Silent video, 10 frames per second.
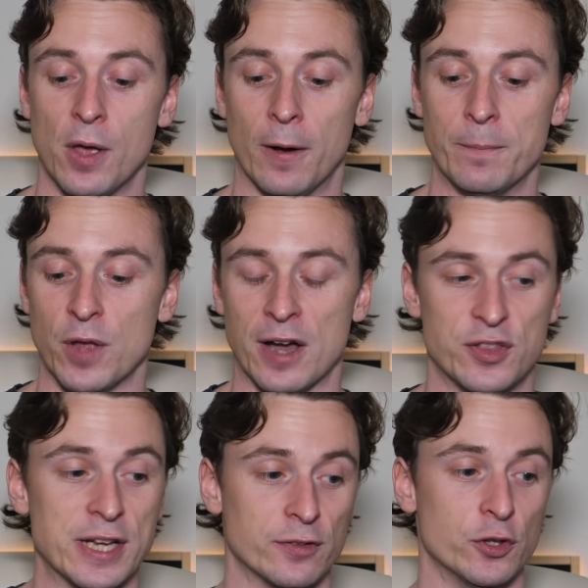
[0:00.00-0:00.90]
I
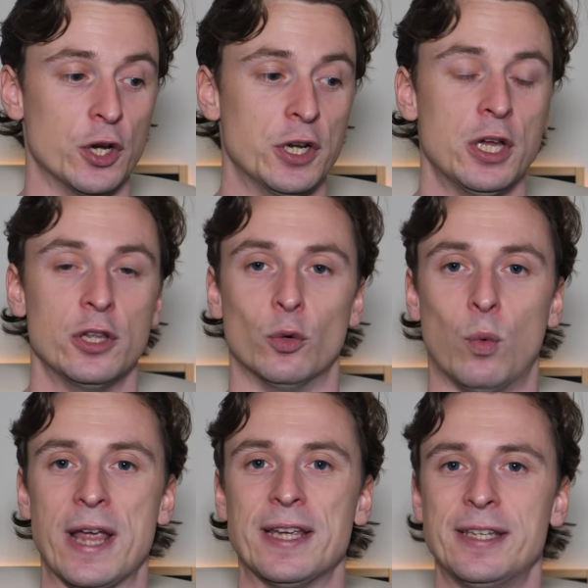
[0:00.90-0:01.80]
think that the
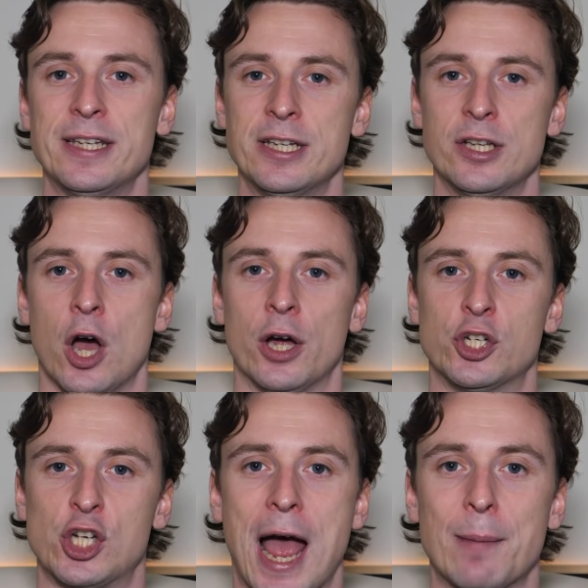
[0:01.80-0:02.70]
way he
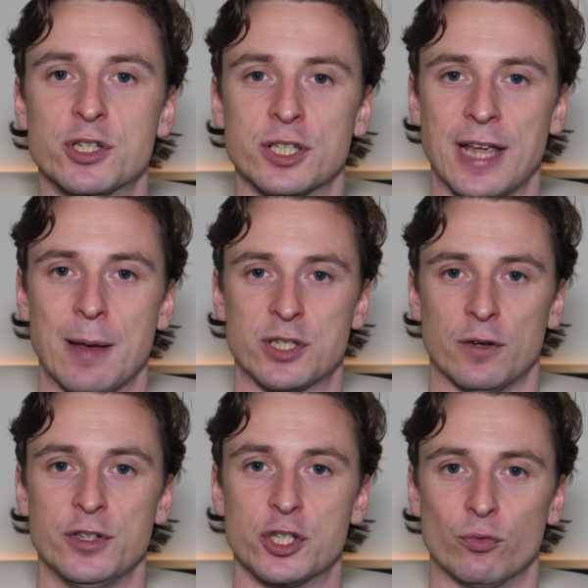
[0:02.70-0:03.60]
jabbed to get
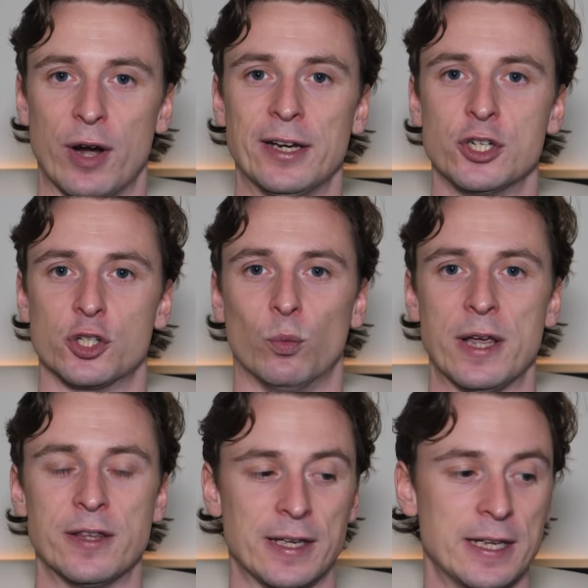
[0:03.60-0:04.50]
himself into range, the
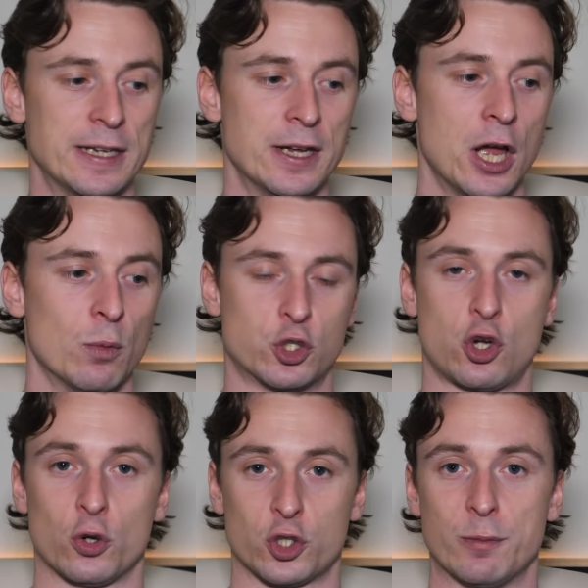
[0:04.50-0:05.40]
way that he was
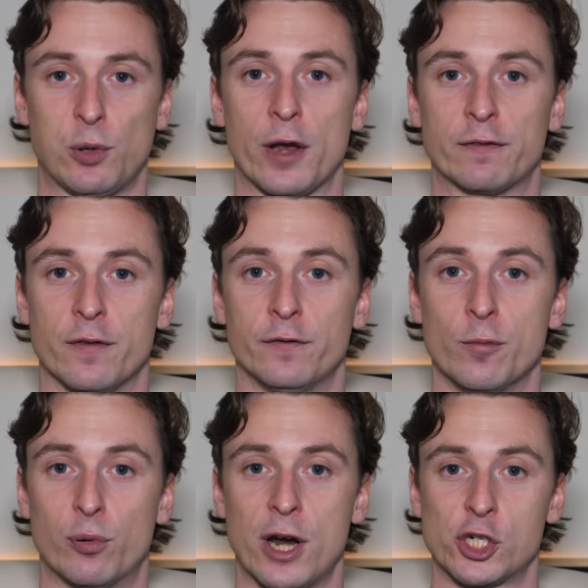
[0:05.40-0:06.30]
constantly applying front
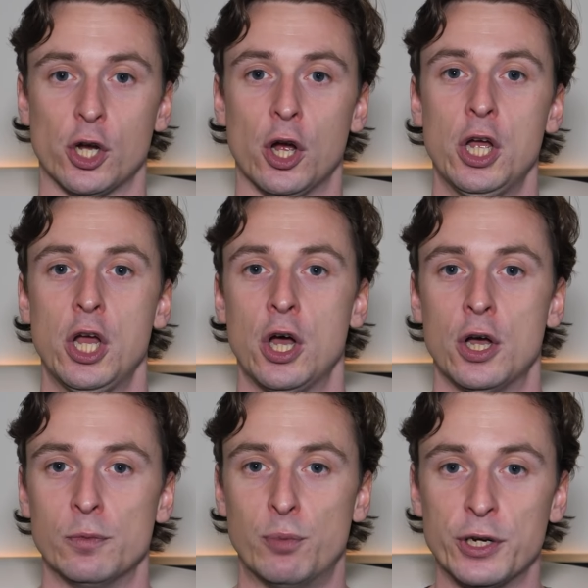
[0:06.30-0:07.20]
foot pressure,
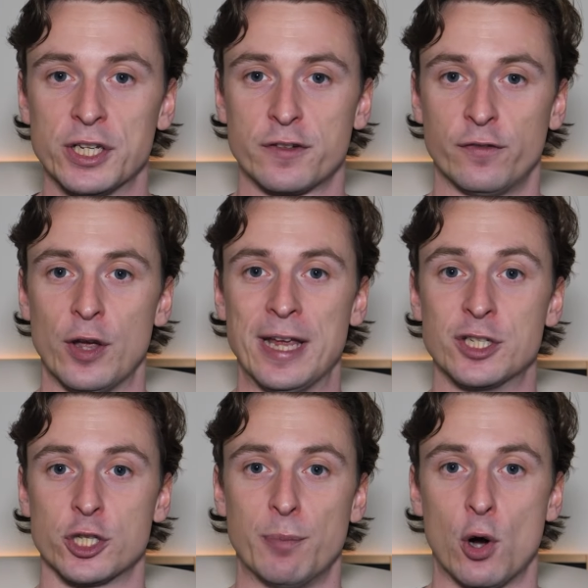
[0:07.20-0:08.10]
putting his foot
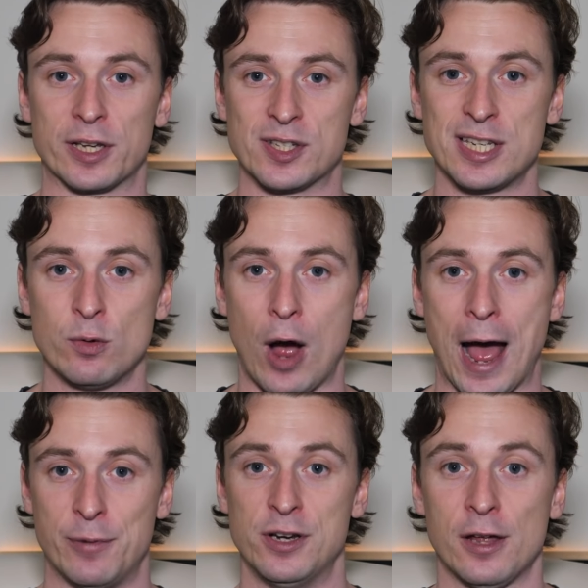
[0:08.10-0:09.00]
into the pocket, seeing what
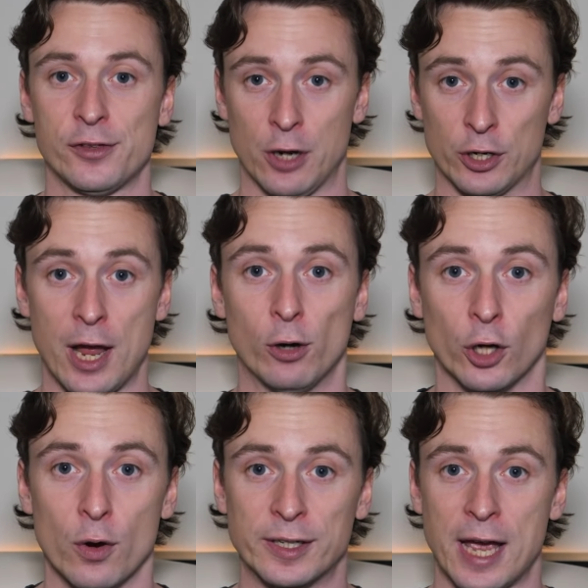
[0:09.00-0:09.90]
happened, nothing. Okay, I'll
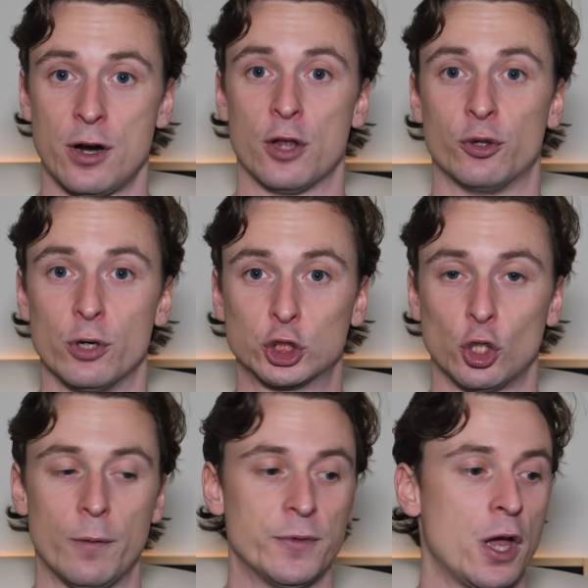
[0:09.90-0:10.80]
go again. I'll throw a
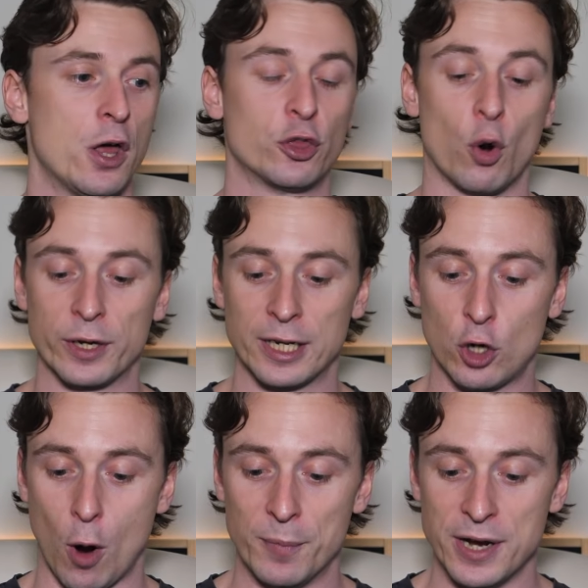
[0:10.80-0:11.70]
shot. Throwing
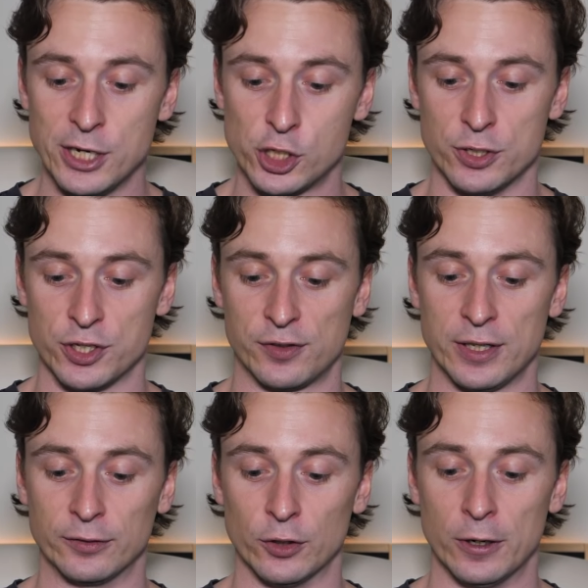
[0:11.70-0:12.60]
in combinations. I
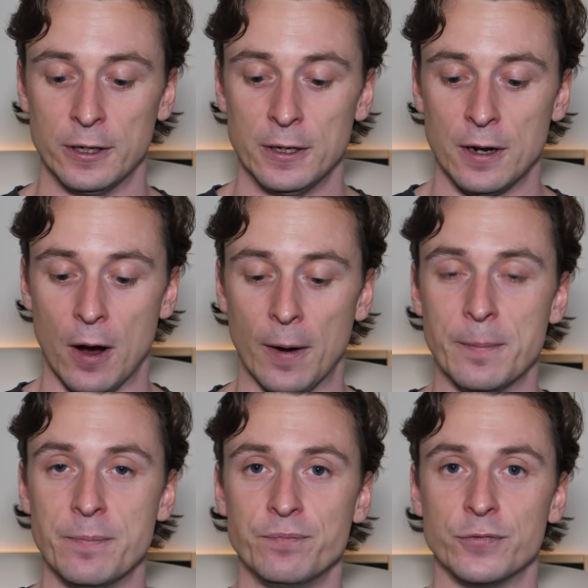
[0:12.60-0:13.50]
think that,
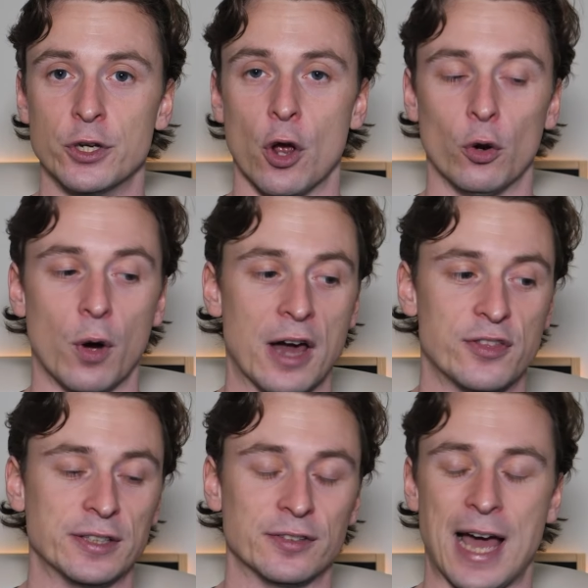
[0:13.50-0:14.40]
I
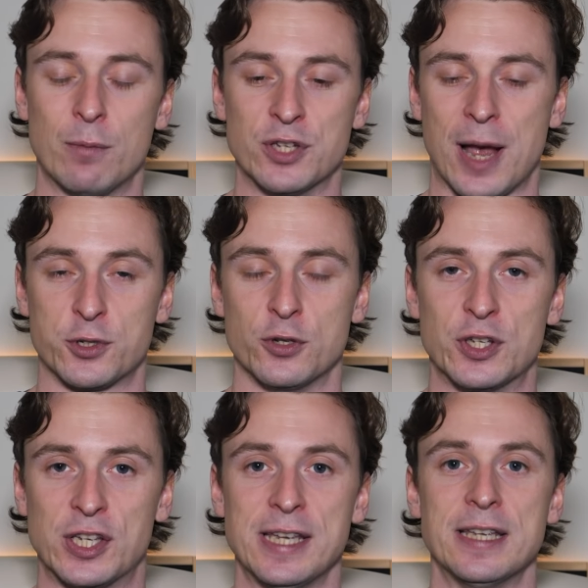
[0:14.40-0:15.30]
think that was
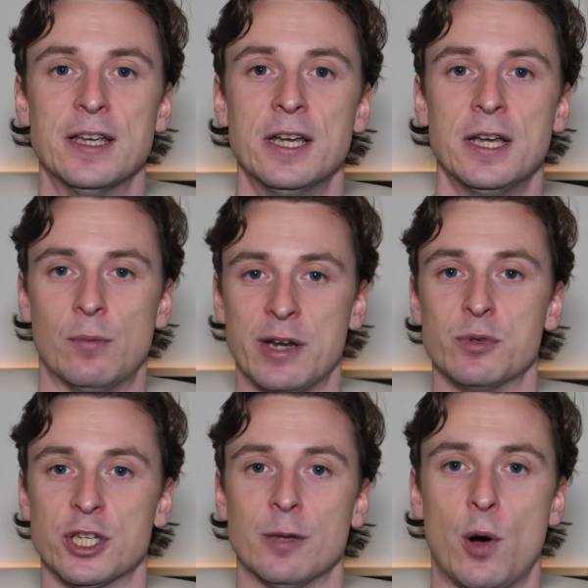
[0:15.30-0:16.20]
absolutely key. When he
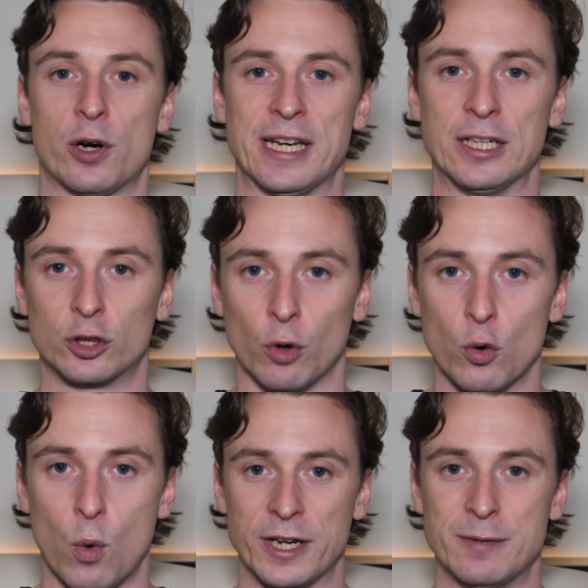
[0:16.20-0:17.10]
was in the pocket, he'd
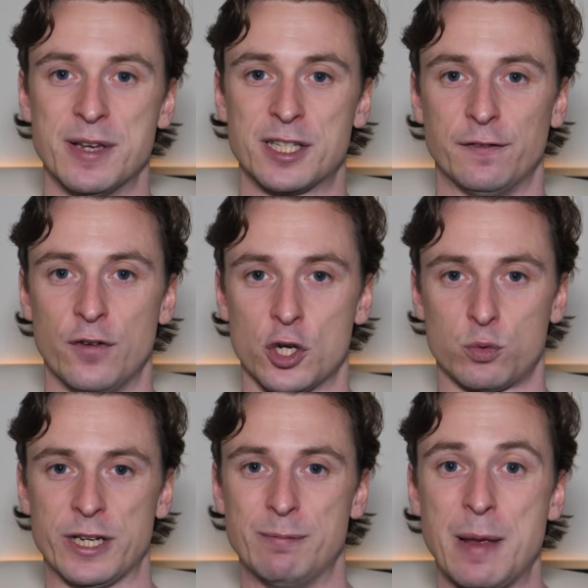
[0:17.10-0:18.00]
throw one, he'd miss the
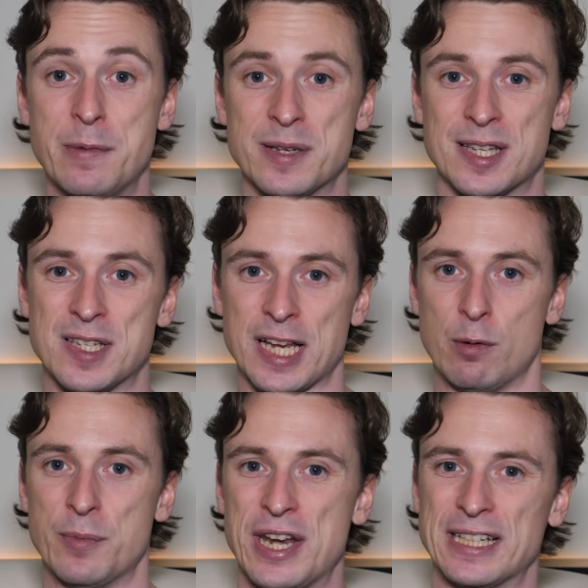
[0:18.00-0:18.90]
first one, he'd maybe miss the
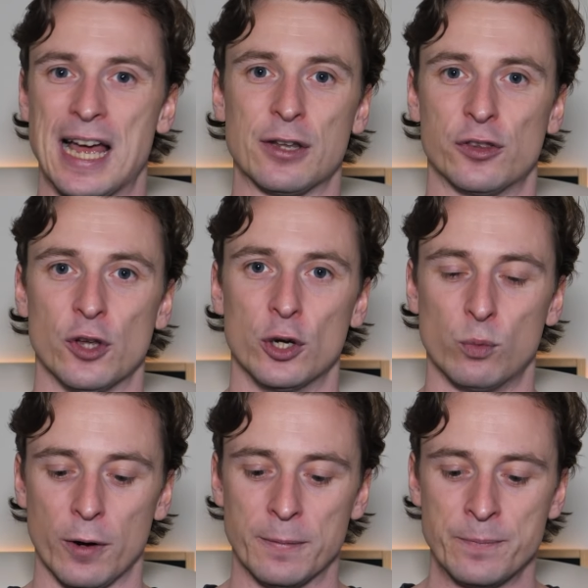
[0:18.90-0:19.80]
second one, but then he'd land a third
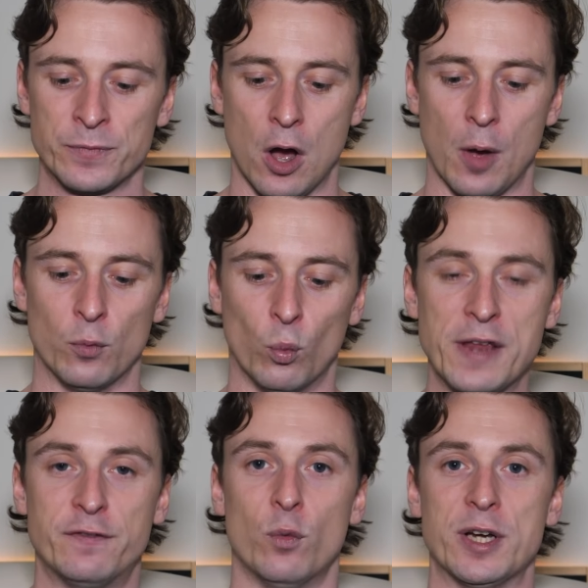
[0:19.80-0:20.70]
one.
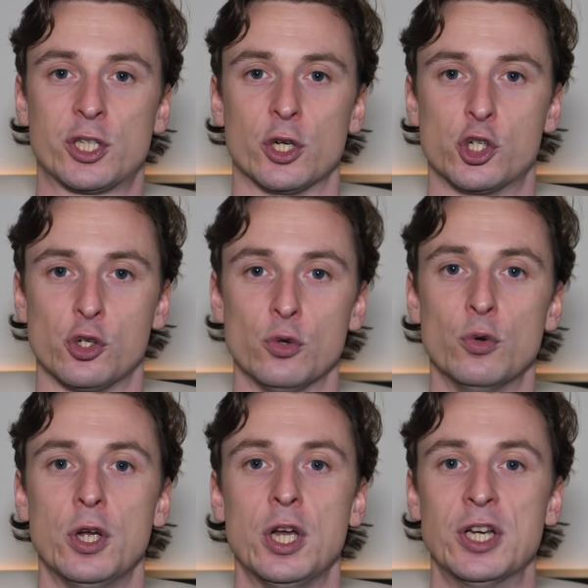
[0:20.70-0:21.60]
Wait for Whittaker
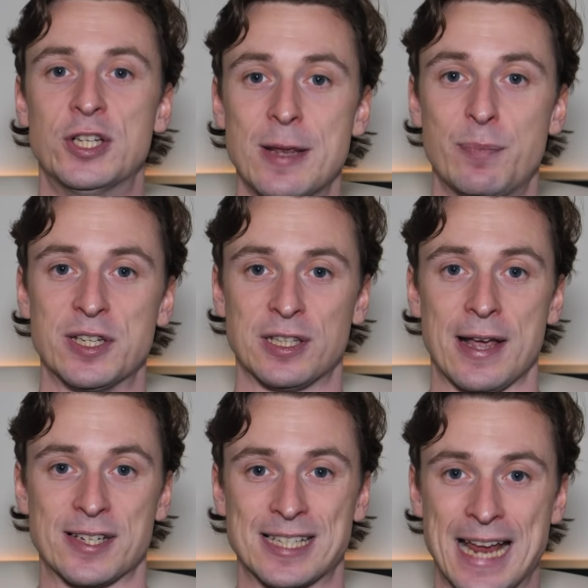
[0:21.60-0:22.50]
to dip his
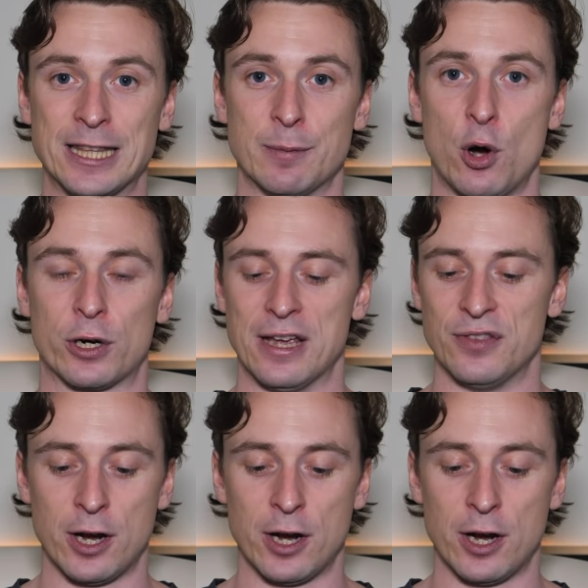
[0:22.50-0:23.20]
legs, stay in the pocket, and